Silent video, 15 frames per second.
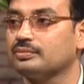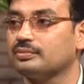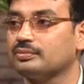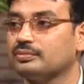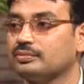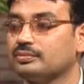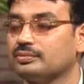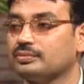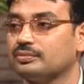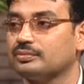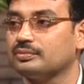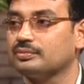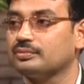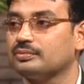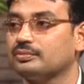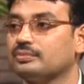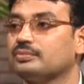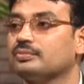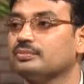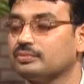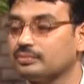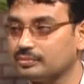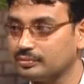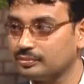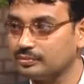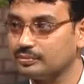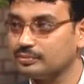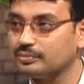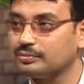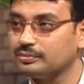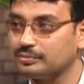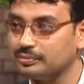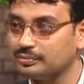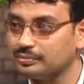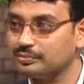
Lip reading: Sashidhar, you know that